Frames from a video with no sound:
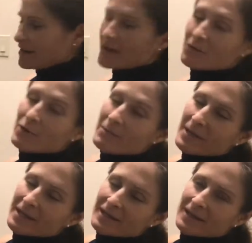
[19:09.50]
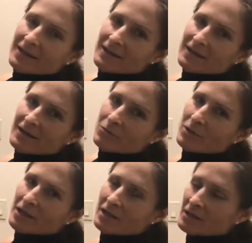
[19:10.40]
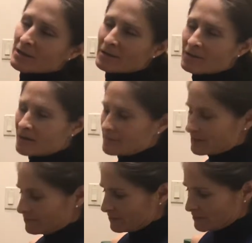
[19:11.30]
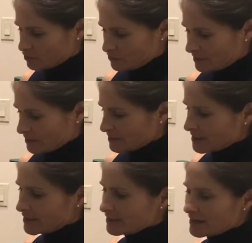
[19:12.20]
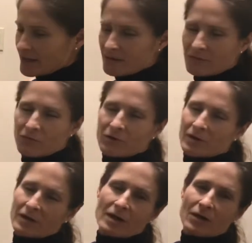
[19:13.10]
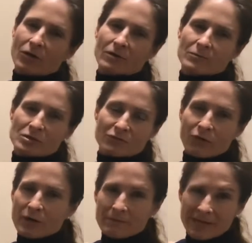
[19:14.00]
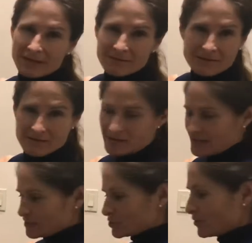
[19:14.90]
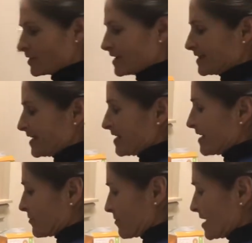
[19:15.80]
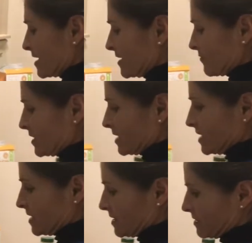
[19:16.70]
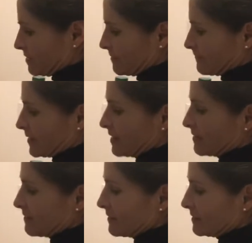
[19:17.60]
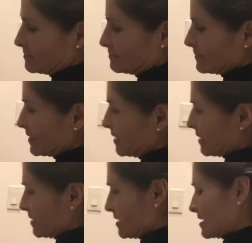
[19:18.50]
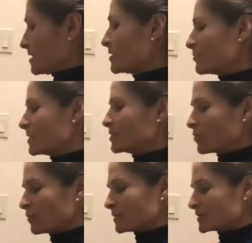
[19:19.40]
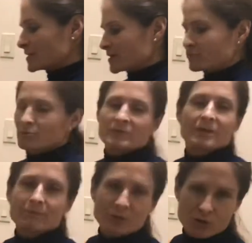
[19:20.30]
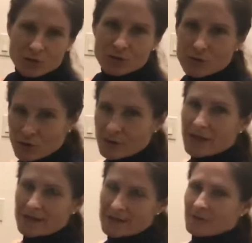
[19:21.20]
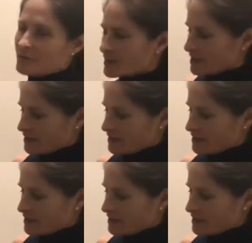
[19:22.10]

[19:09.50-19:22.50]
We've been here. They've been sitting there for almost 40 minutes, so they are really in a little bit colder than room temperature. So that's a great